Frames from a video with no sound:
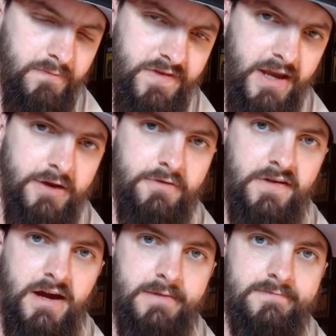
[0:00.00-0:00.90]
take your
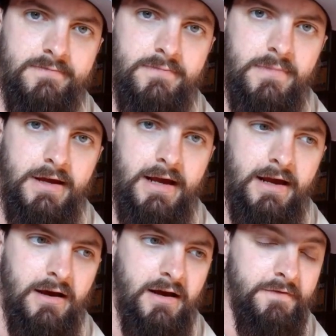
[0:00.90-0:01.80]
time.
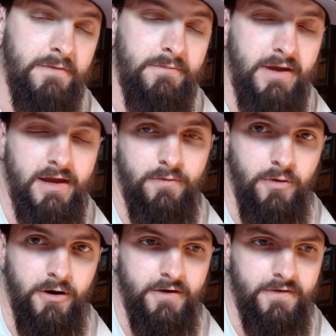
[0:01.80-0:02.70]
For me, it
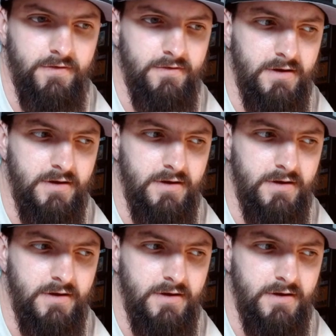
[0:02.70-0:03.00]
worked